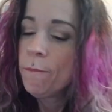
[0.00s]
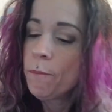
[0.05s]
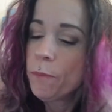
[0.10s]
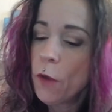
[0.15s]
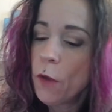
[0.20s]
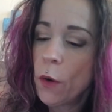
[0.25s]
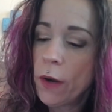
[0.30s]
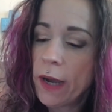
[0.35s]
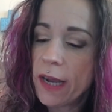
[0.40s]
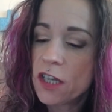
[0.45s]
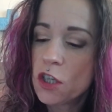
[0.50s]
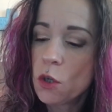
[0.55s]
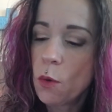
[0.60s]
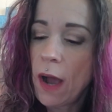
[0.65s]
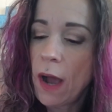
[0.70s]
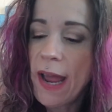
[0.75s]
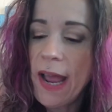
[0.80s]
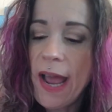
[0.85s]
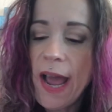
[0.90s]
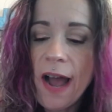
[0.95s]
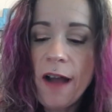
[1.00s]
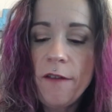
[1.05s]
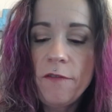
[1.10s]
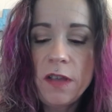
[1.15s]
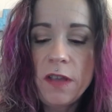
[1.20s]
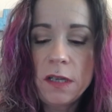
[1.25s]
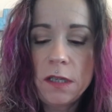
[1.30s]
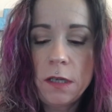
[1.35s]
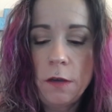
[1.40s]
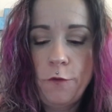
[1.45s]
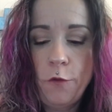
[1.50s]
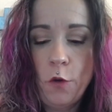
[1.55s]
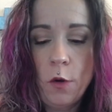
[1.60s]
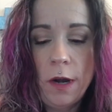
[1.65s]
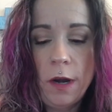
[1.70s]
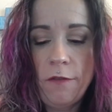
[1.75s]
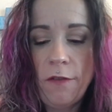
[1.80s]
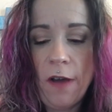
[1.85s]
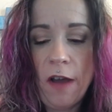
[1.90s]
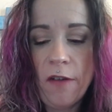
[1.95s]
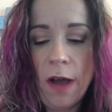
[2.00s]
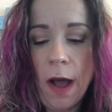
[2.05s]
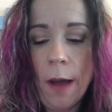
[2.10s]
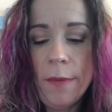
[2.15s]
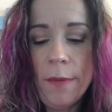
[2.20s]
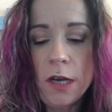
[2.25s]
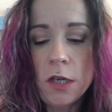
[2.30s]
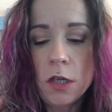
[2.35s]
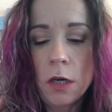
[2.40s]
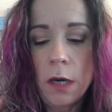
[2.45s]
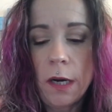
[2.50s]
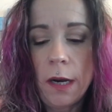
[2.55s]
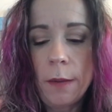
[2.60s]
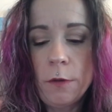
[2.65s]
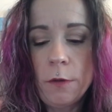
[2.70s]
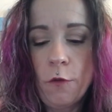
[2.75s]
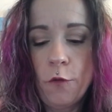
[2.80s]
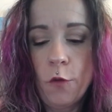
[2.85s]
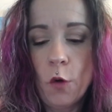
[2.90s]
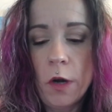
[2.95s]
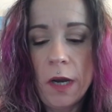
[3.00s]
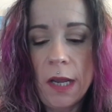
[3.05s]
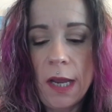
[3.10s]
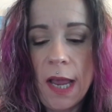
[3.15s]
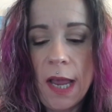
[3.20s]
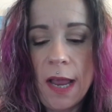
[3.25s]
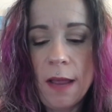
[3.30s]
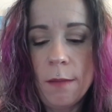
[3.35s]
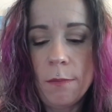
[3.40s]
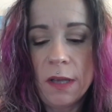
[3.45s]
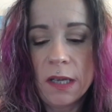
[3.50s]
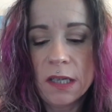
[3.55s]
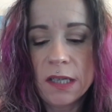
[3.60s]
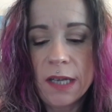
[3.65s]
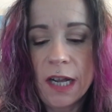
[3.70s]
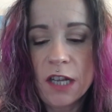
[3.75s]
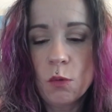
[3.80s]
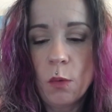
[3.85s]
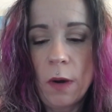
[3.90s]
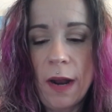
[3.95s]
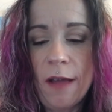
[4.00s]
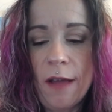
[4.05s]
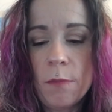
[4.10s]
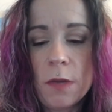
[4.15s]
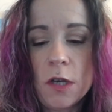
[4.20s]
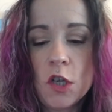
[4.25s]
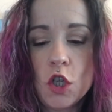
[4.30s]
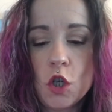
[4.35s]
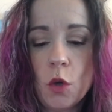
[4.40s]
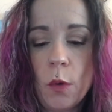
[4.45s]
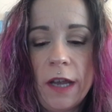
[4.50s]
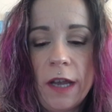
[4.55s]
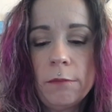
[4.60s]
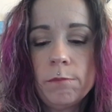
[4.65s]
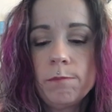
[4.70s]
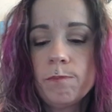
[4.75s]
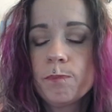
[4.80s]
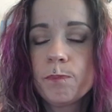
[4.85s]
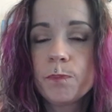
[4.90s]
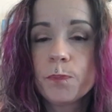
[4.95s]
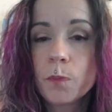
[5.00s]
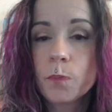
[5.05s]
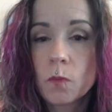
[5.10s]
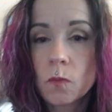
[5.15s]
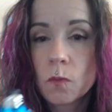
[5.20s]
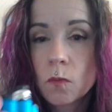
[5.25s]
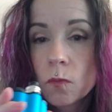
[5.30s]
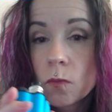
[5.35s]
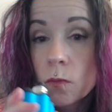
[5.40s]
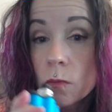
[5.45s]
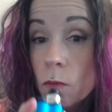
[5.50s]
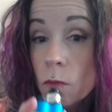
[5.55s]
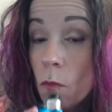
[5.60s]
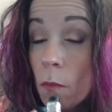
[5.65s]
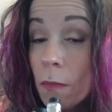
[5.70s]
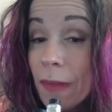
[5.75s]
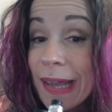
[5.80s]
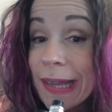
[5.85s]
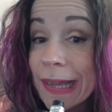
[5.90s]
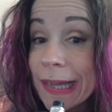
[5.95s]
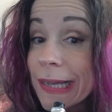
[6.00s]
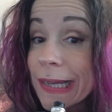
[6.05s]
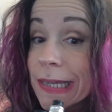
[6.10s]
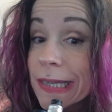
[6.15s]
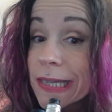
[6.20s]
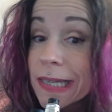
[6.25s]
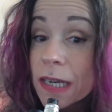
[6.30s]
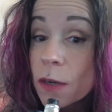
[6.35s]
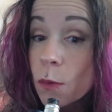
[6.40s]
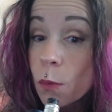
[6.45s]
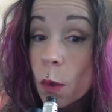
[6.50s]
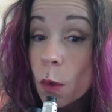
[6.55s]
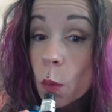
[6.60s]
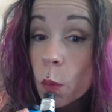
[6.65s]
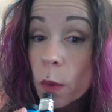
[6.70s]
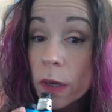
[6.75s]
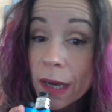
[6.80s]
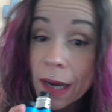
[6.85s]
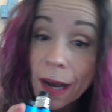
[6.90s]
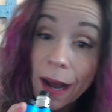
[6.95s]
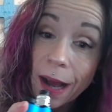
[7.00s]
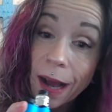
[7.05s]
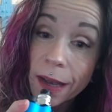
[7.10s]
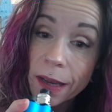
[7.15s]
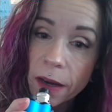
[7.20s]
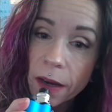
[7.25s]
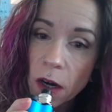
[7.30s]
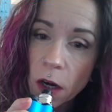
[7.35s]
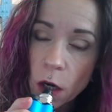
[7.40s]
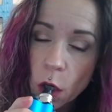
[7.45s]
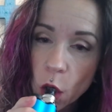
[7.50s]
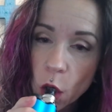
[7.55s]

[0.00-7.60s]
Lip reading: Okay, so I have this at 45. I'm going to turn it up to 48 because that's what I've been doing. Let's see what we got here.